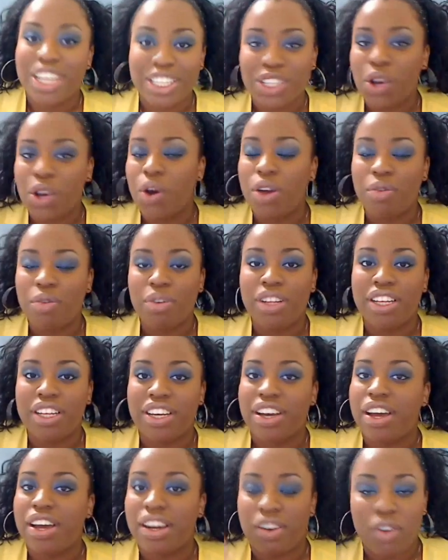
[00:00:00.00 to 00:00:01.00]
going really
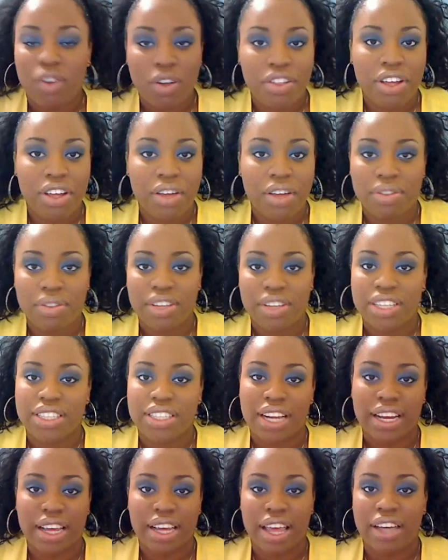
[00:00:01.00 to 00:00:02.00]
good, and all the other things
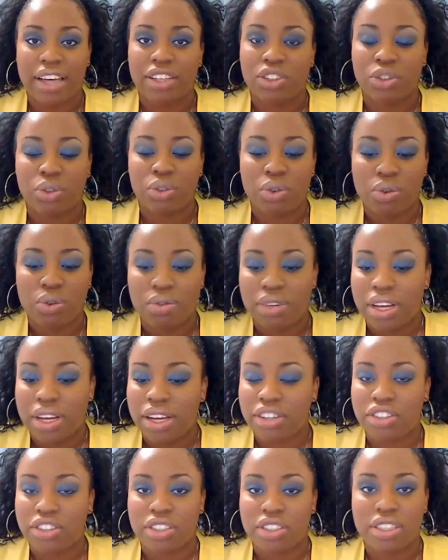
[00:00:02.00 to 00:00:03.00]
that I can't control,
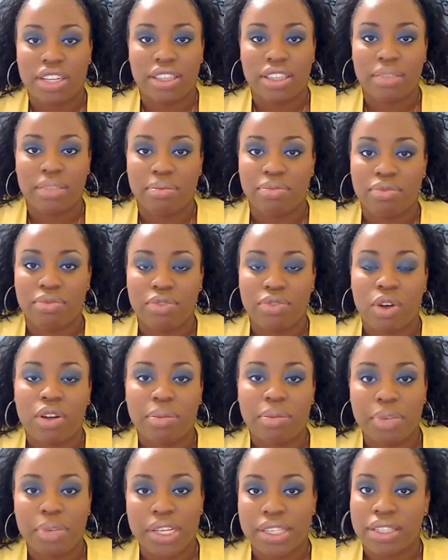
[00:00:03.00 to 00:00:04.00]
I just let them fall
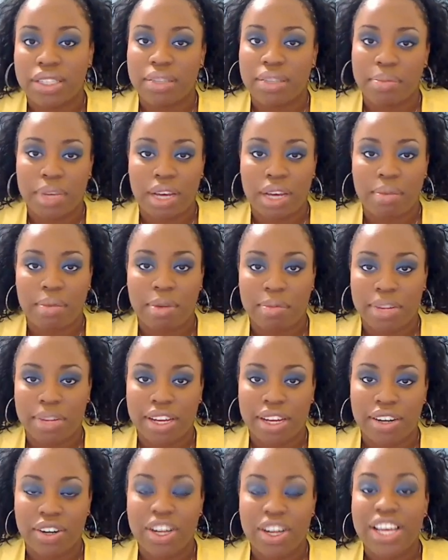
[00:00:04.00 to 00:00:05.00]
to pieces and pick them up
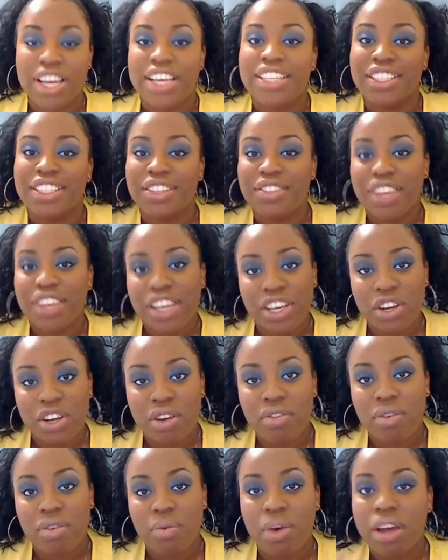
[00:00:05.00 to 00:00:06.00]
later. So thank
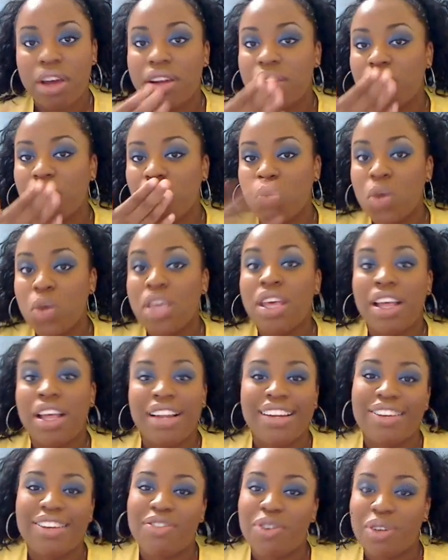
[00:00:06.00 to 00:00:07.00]
you everyone, and
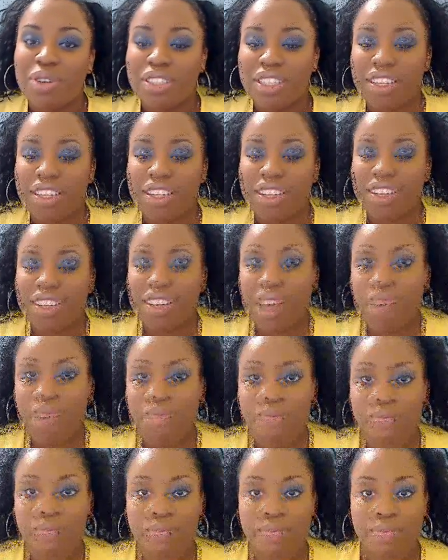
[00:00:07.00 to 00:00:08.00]
look forward to the look.
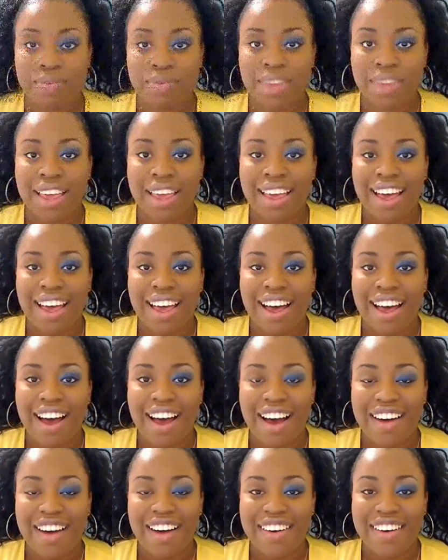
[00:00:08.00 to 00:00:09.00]
Bye.
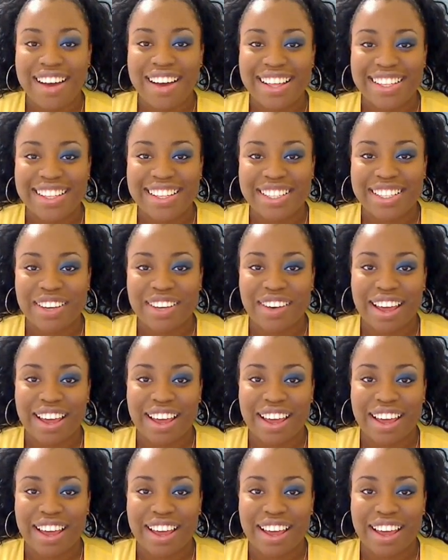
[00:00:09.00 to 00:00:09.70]
Alright, let's go